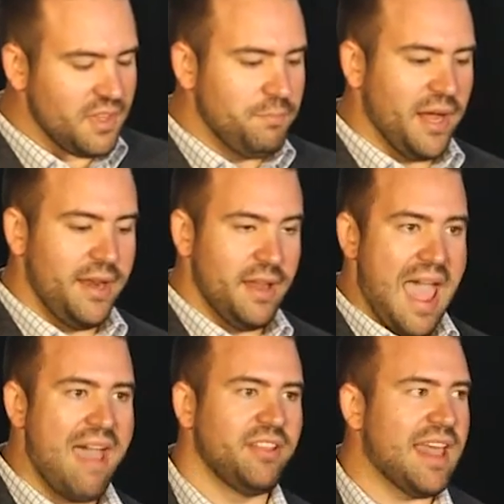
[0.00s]
But
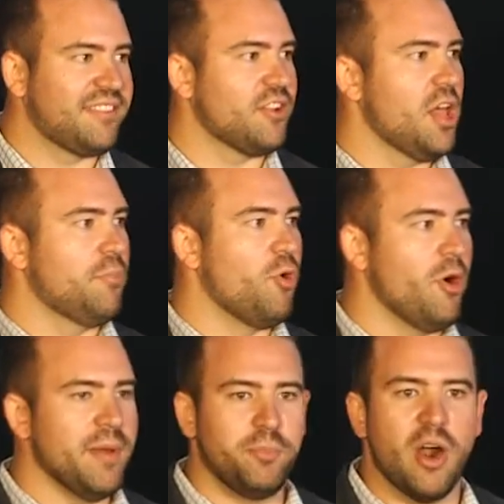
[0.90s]
having that solid
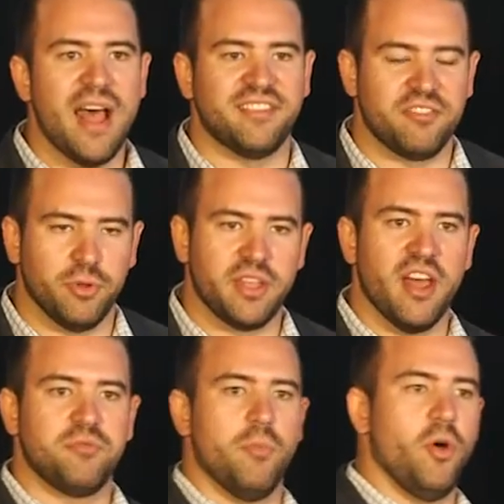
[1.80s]
appointment process where the
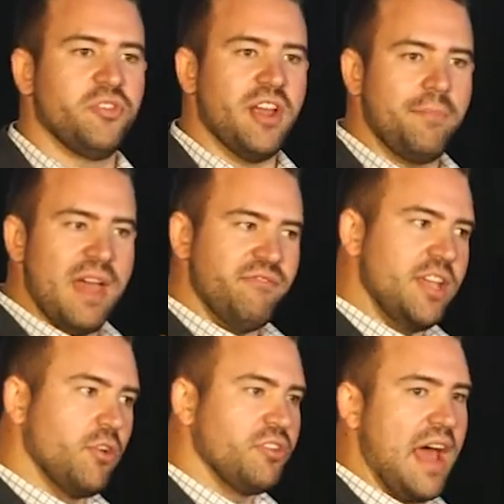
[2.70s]
customer pulls up, that
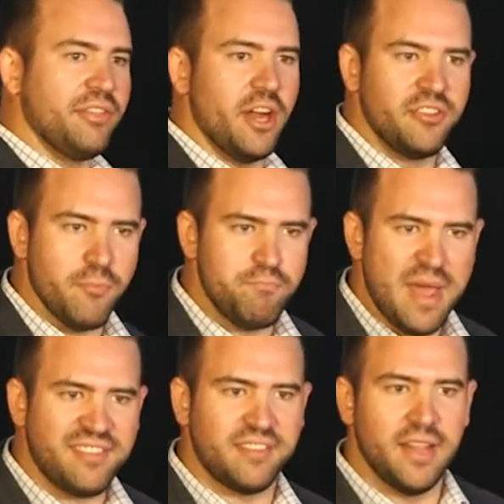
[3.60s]
vehicle's out there, it's a
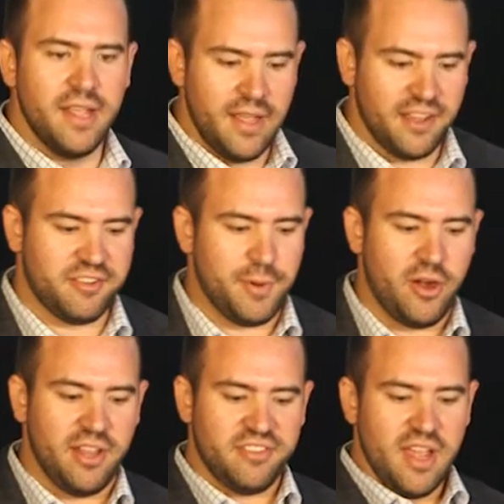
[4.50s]
best
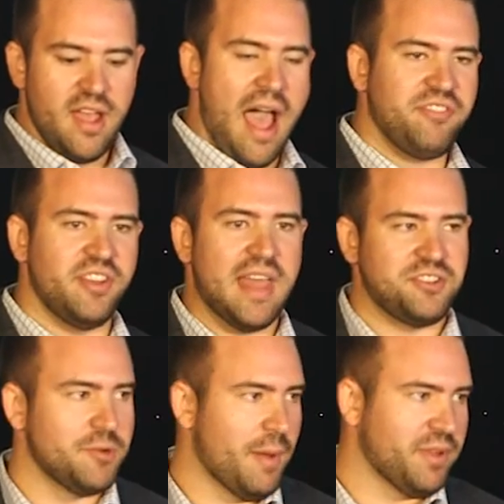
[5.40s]
experience, I've seen that
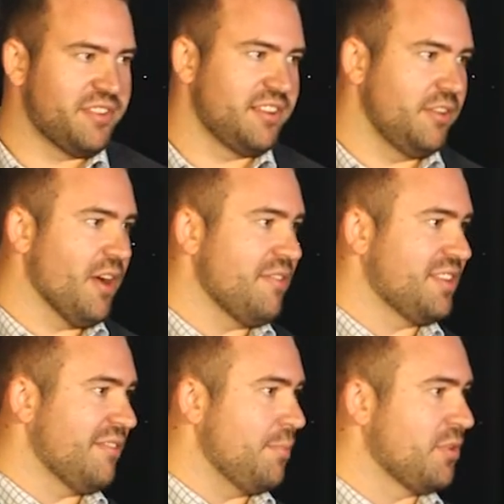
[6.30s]
jump up to 65,
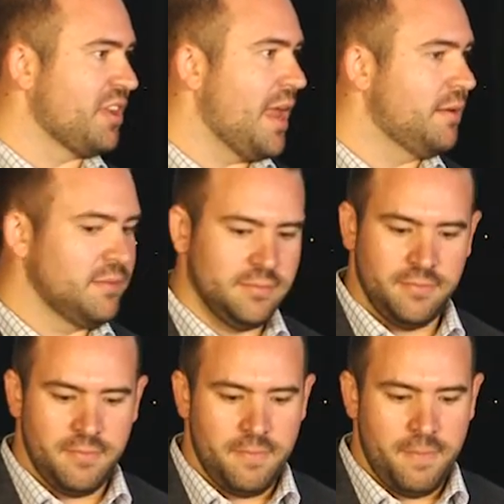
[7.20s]
70%.
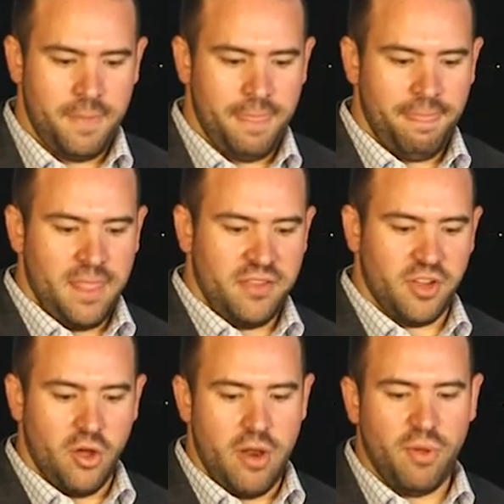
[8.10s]

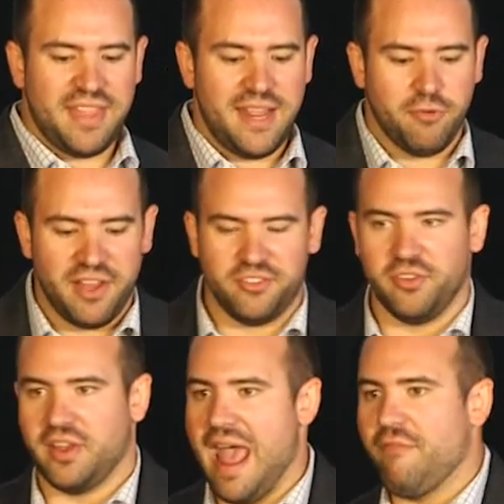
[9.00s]
So, and what that equates to
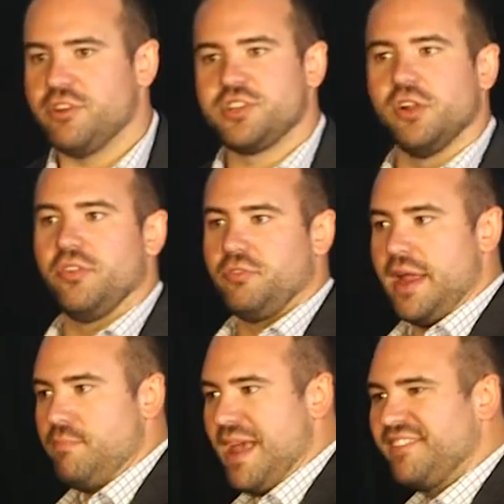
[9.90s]
is an average close
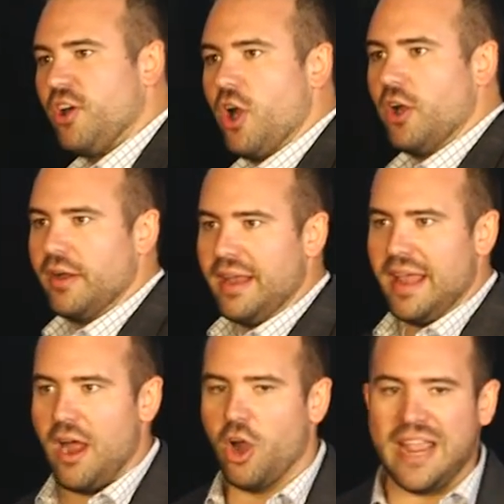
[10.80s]
rate based on
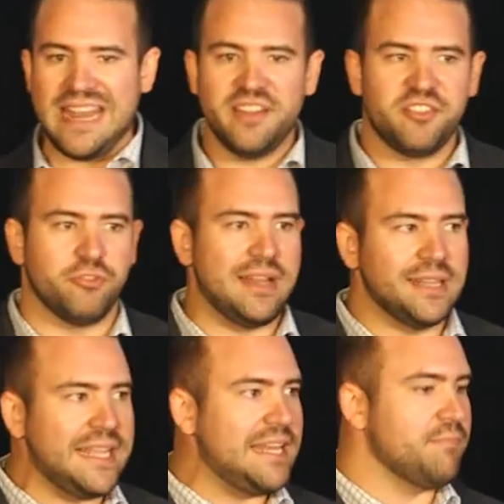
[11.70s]
our industry
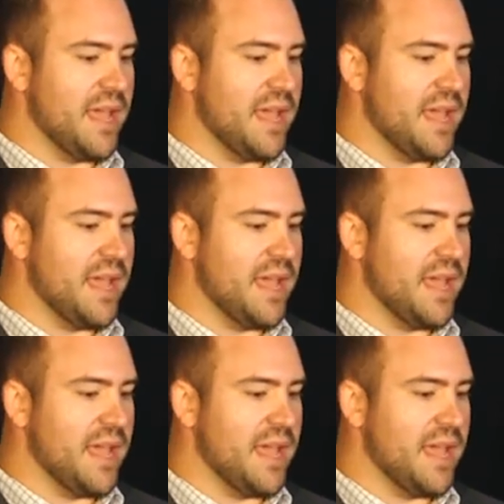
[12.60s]
lead